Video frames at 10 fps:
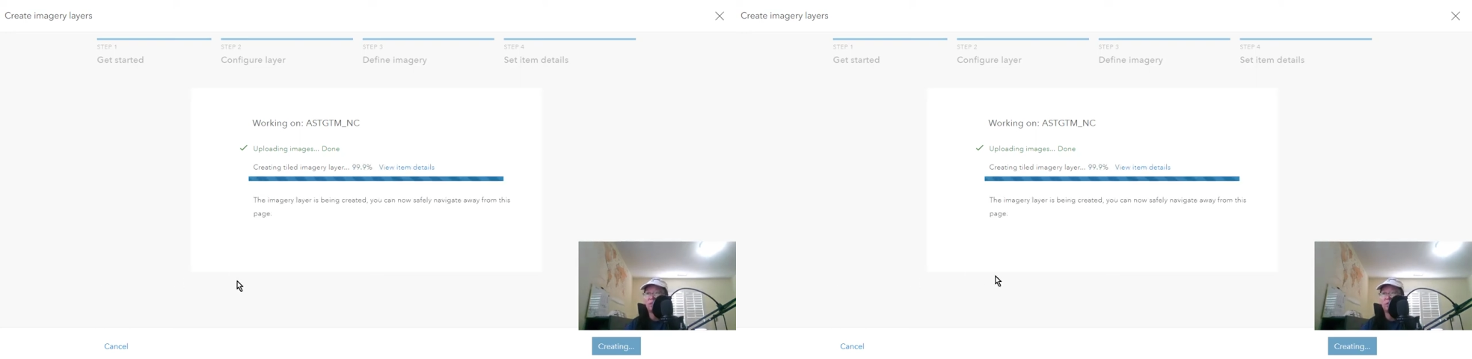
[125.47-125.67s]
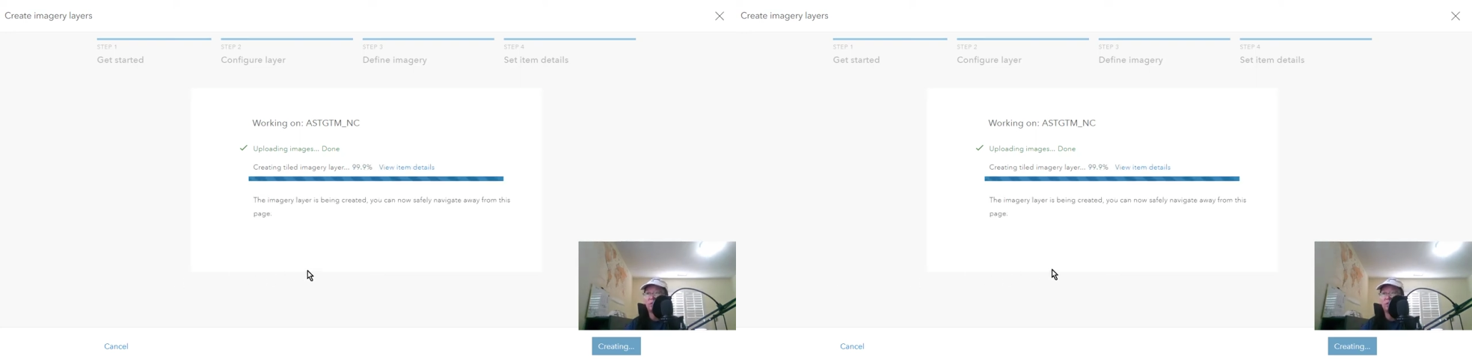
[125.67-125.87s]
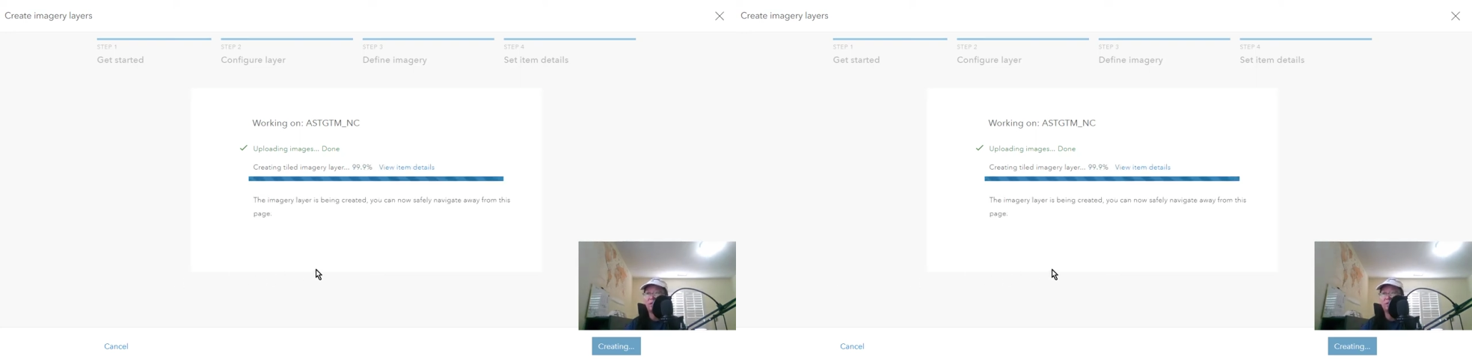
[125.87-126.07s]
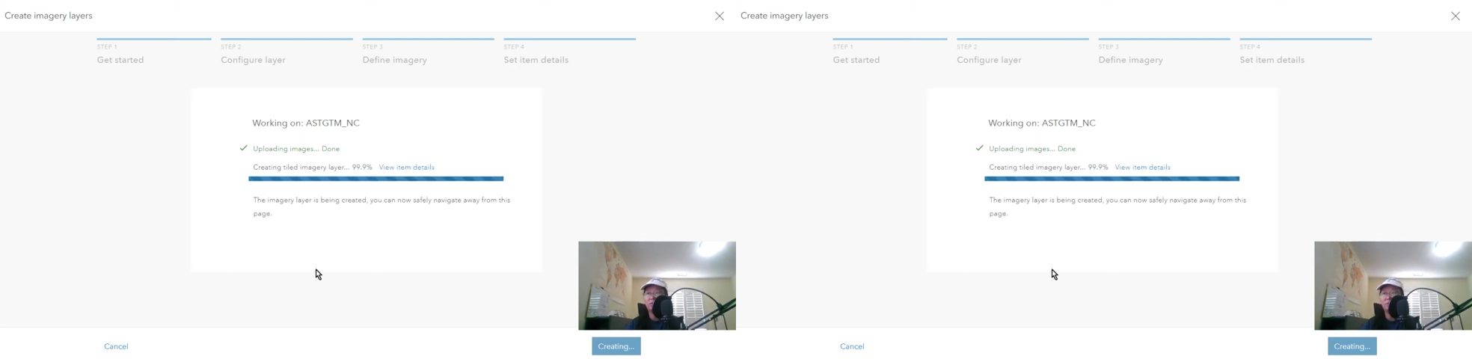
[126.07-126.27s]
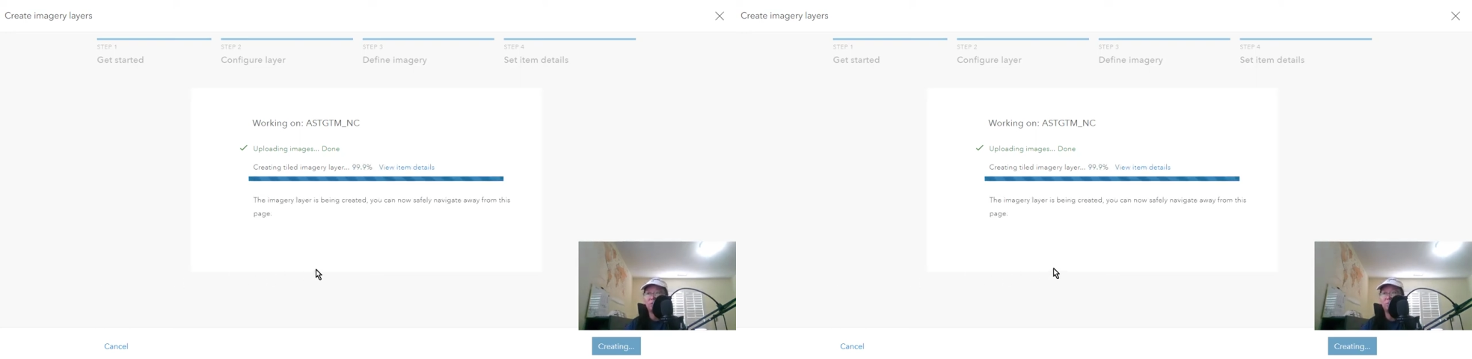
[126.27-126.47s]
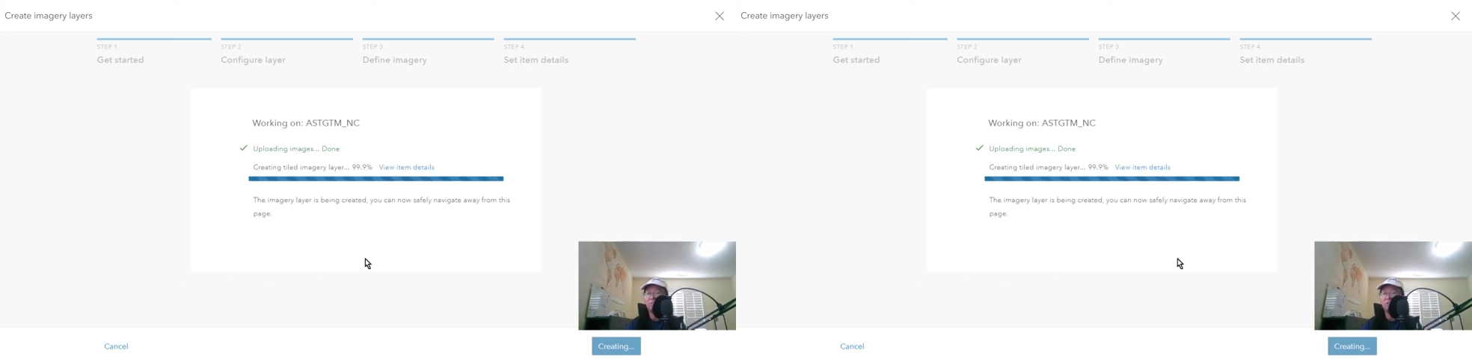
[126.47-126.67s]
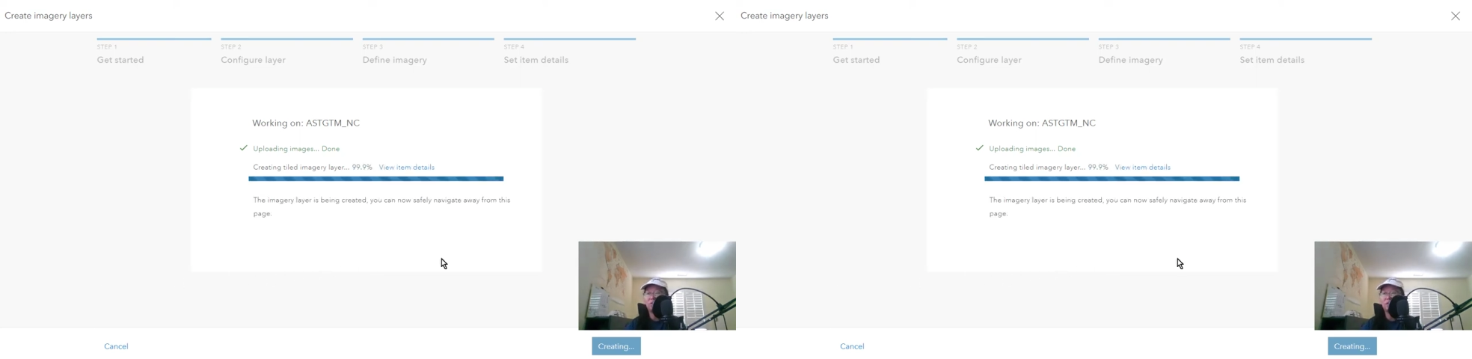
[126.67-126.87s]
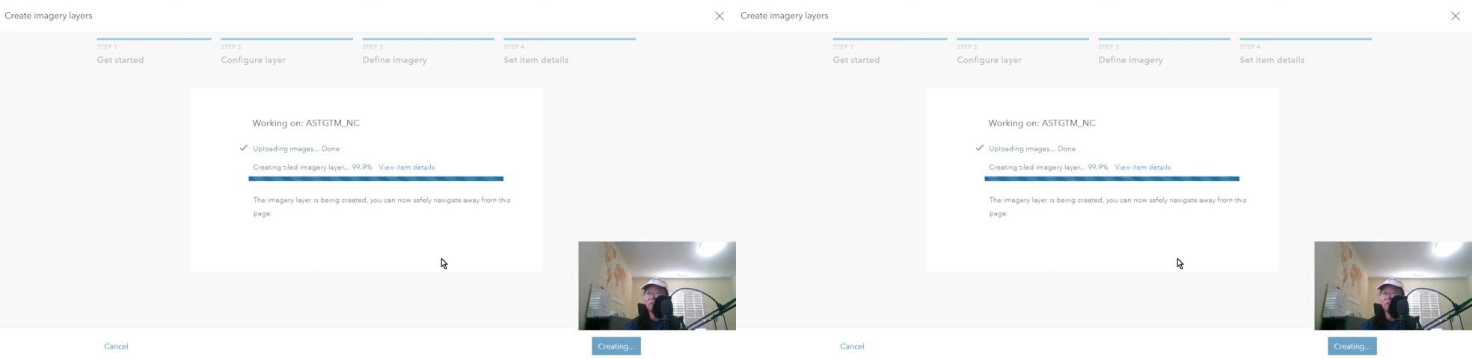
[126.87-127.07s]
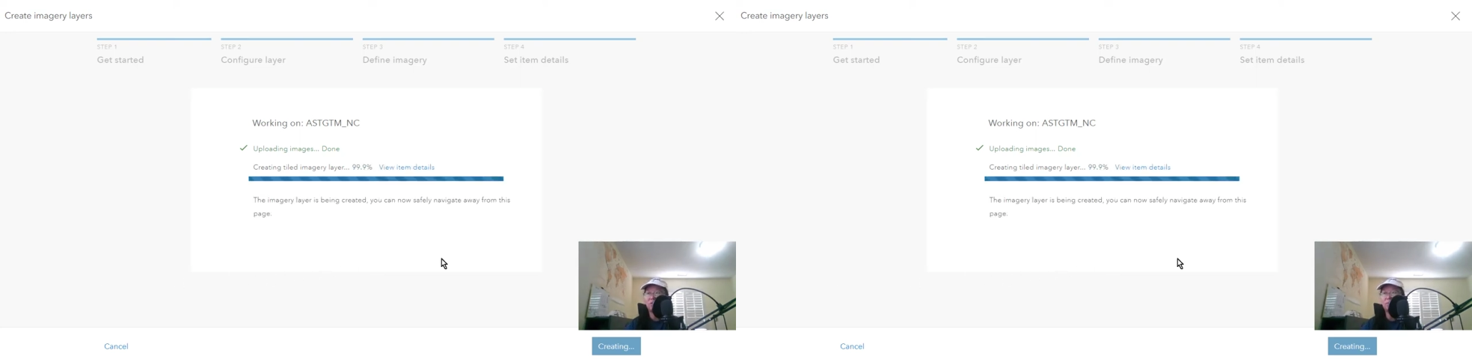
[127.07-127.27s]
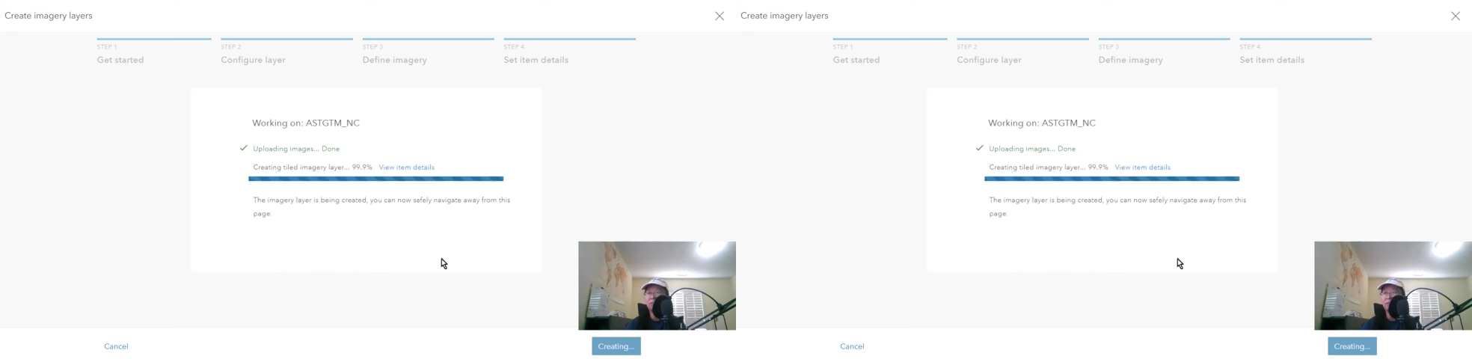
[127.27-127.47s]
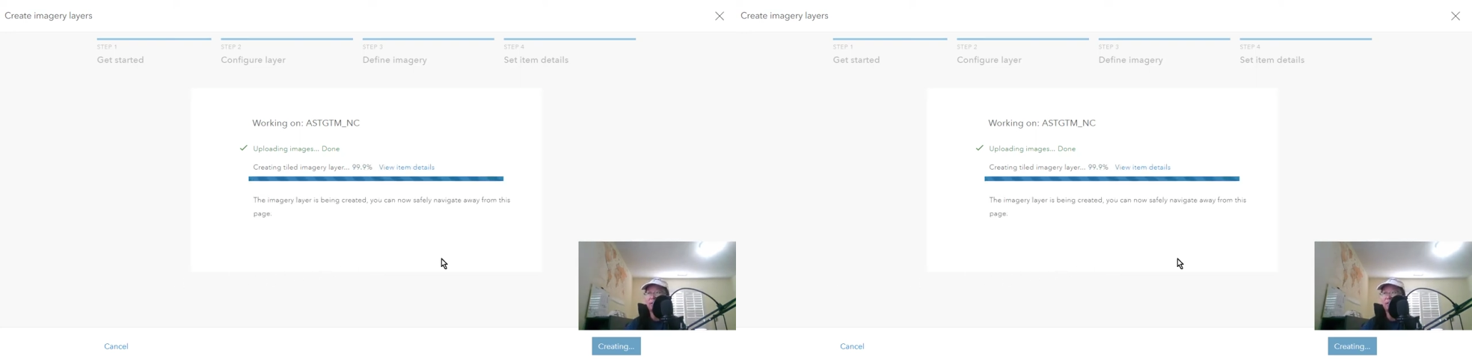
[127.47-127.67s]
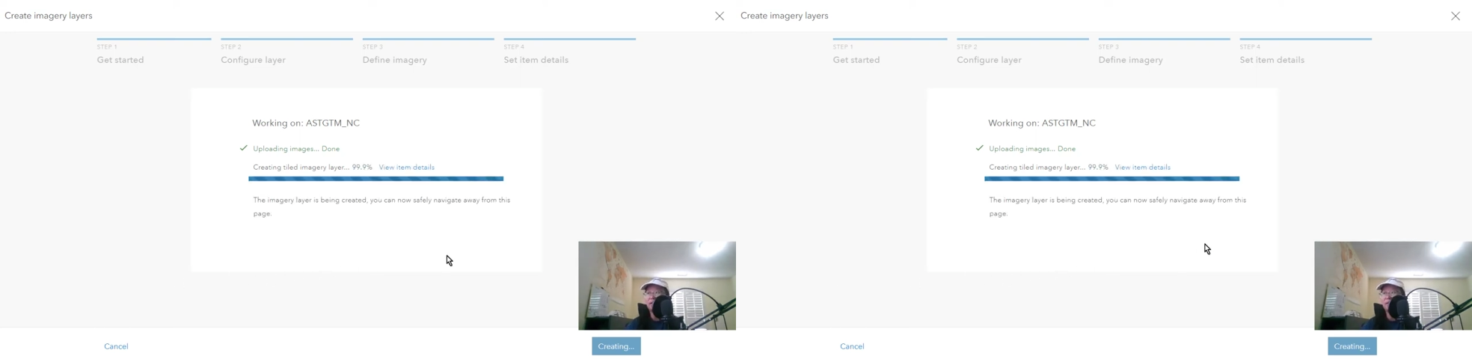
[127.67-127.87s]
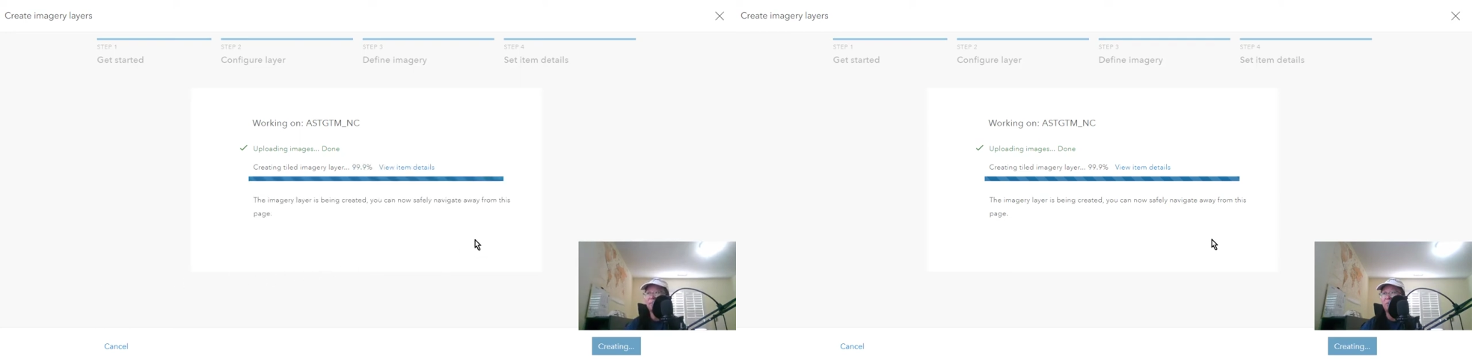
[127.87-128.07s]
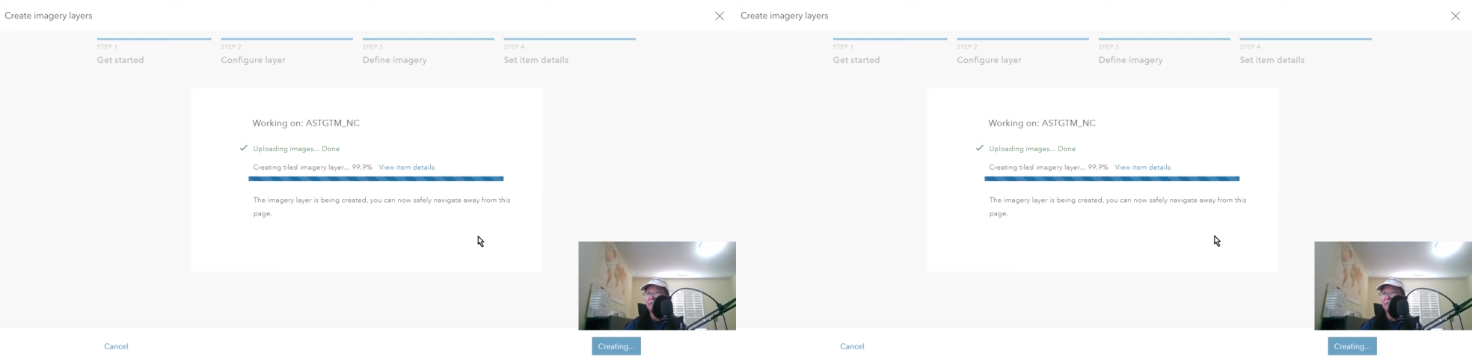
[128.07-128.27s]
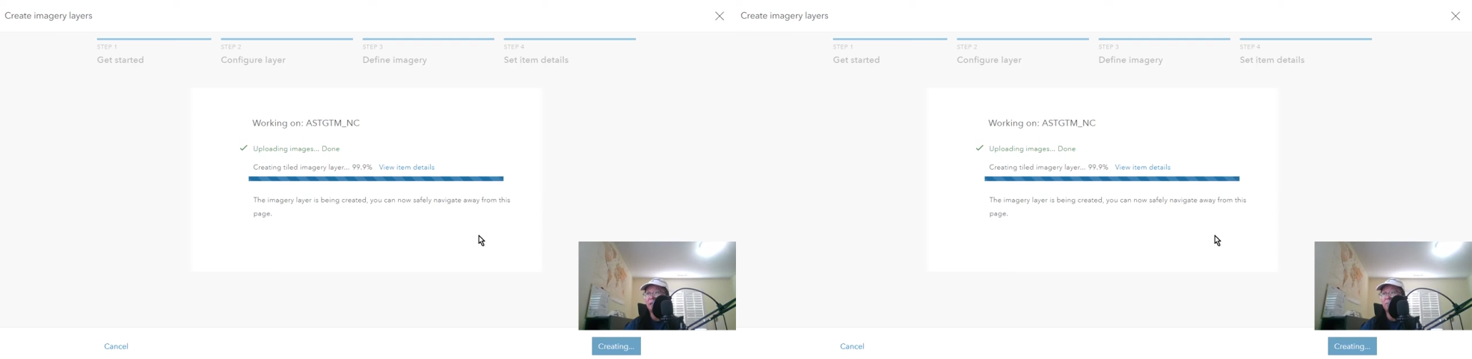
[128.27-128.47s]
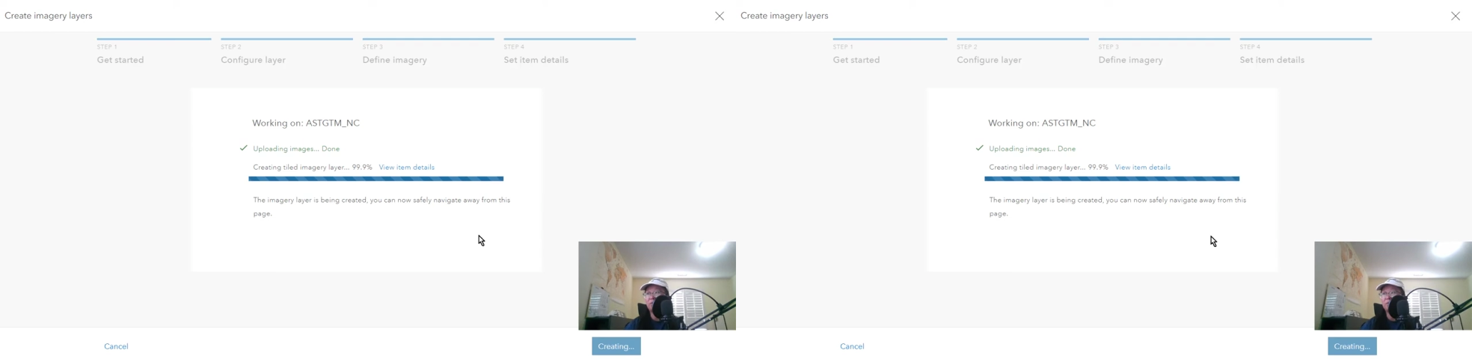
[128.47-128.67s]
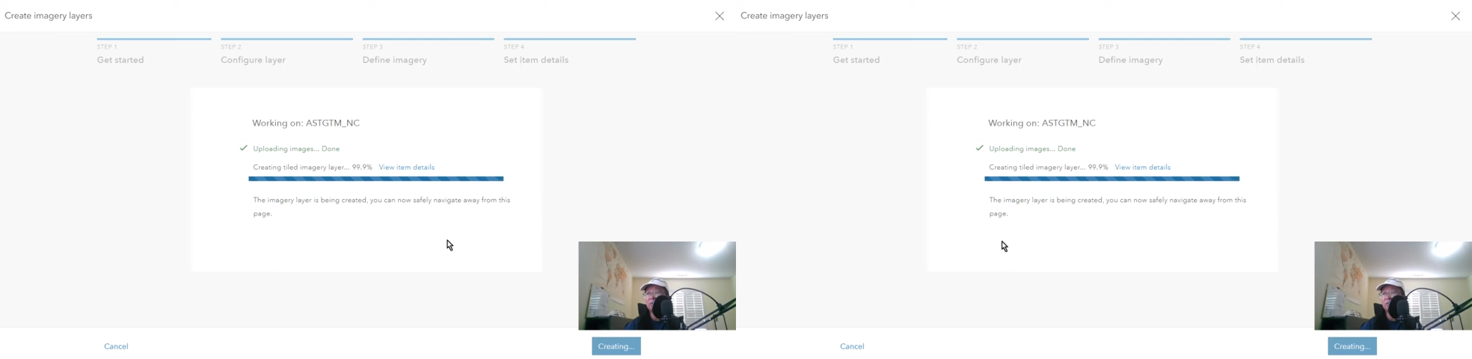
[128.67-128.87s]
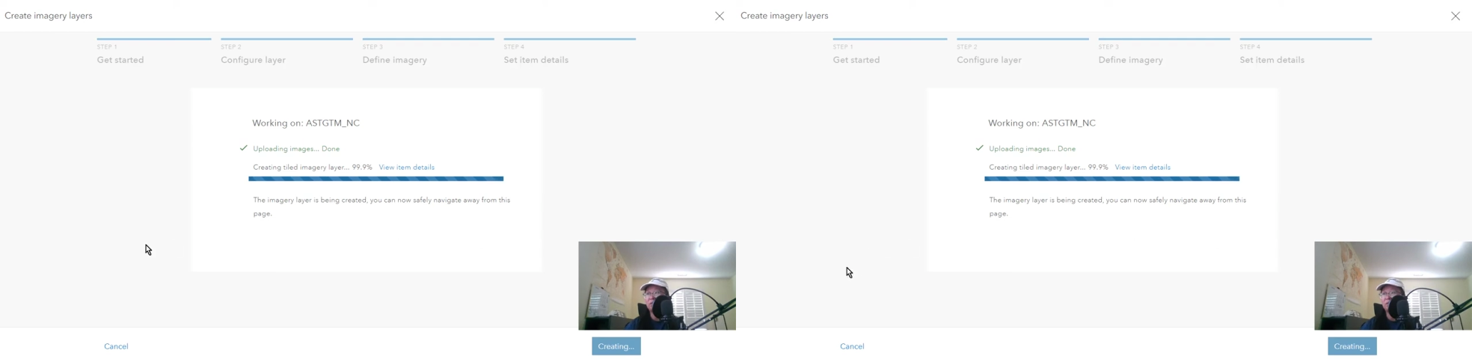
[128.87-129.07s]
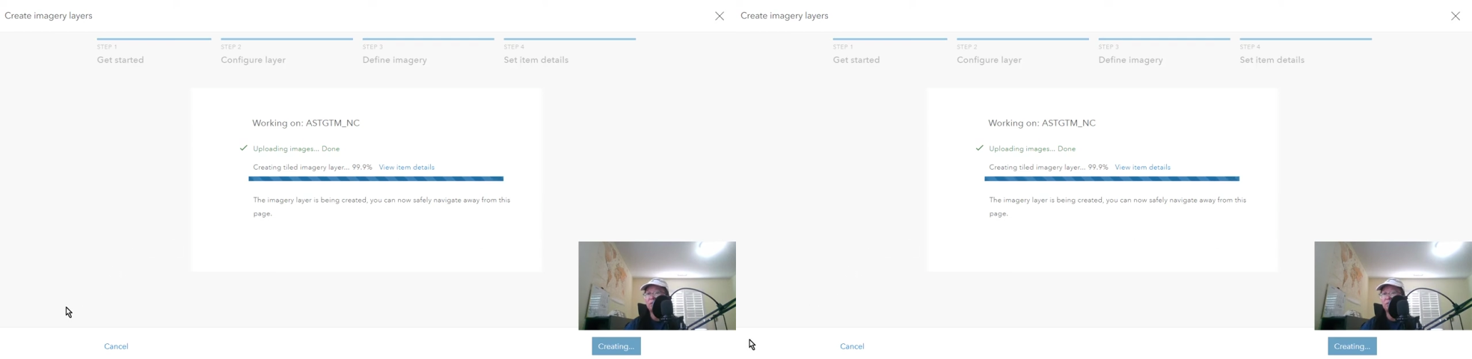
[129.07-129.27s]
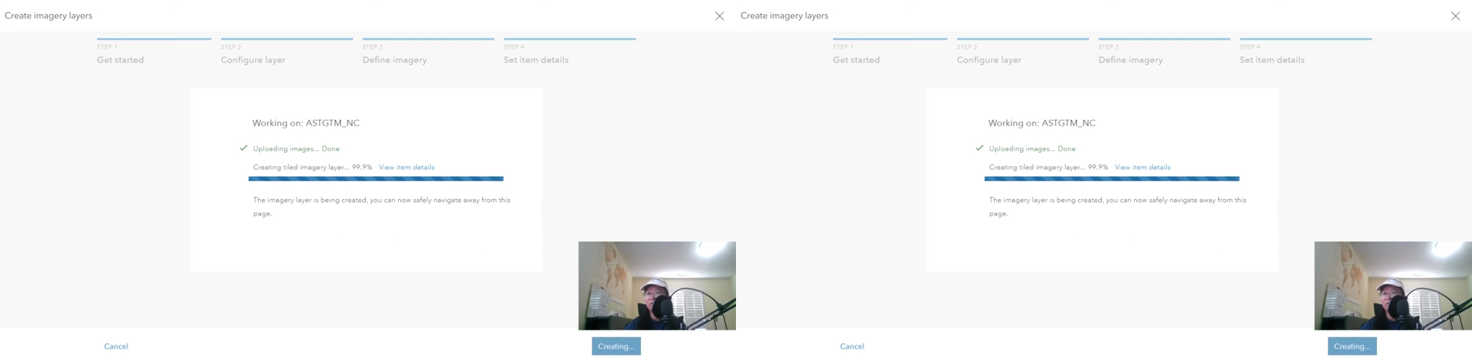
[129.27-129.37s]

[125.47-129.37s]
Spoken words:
[unreadable: no face in view]